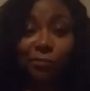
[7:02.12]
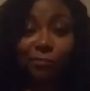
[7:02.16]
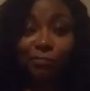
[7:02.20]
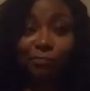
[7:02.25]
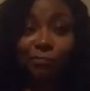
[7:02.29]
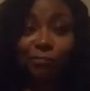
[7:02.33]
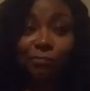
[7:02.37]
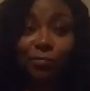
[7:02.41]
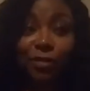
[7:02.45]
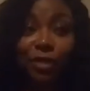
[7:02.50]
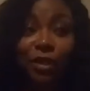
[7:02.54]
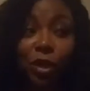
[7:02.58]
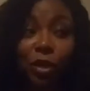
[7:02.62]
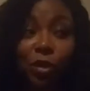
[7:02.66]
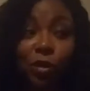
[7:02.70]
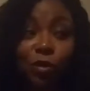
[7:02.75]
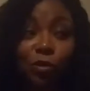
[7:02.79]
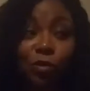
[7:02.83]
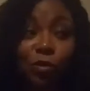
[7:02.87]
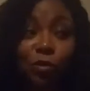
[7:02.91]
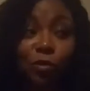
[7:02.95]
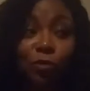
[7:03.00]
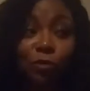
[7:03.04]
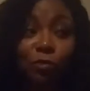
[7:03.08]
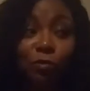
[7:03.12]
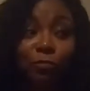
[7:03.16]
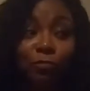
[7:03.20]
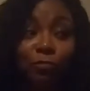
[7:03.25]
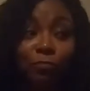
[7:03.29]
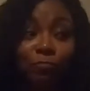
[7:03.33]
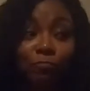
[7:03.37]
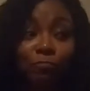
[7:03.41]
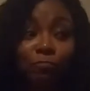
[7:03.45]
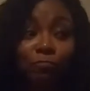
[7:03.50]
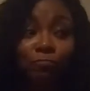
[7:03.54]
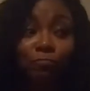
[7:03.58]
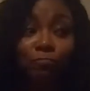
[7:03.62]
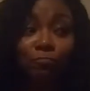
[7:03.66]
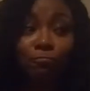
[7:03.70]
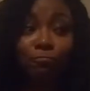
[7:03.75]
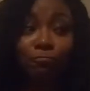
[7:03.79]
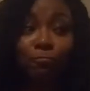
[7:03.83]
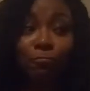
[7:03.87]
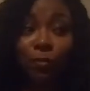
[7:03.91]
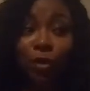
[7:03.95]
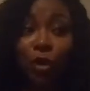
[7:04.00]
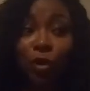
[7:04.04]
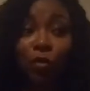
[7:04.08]
So
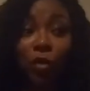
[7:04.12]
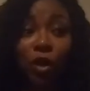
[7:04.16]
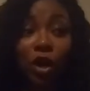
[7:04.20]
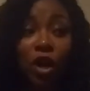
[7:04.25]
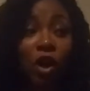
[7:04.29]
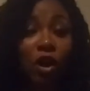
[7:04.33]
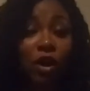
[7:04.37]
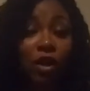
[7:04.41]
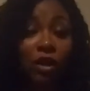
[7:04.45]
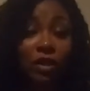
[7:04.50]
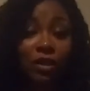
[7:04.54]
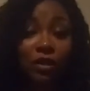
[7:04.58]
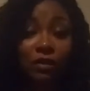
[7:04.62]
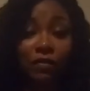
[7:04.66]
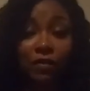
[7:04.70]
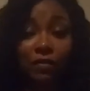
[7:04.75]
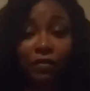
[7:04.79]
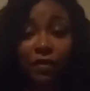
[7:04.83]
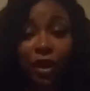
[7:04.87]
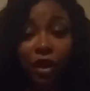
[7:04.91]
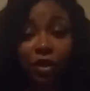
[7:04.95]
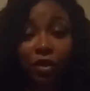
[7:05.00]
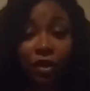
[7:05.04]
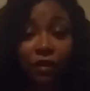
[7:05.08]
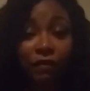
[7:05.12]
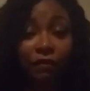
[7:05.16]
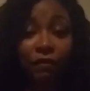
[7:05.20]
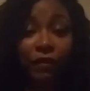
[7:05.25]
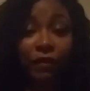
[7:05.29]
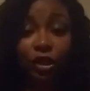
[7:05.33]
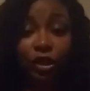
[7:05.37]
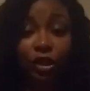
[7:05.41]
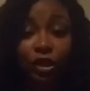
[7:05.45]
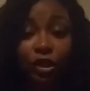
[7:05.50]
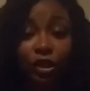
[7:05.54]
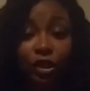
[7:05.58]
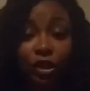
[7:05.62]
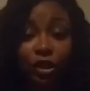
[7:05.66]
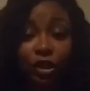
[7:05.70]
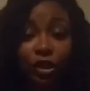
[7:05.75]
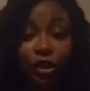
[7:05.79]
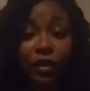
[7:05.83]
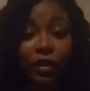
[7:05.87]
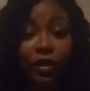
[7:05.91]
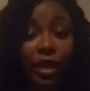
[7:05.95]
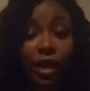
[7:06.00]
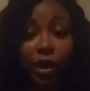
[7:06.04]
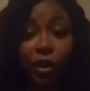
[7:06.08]
regardless of if they're going to fight you to the
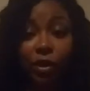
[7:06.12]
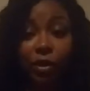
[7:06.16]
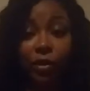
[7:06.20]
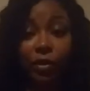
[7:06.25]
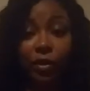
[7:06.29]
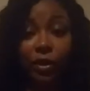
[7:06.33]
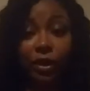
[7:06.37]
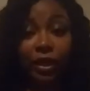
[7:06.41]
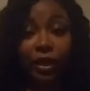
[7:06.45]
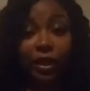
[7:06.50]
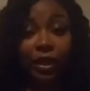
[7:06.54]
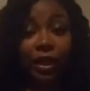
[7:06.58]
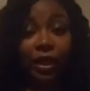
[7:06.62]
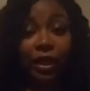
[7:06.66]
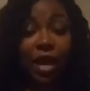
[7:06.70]
nail on it,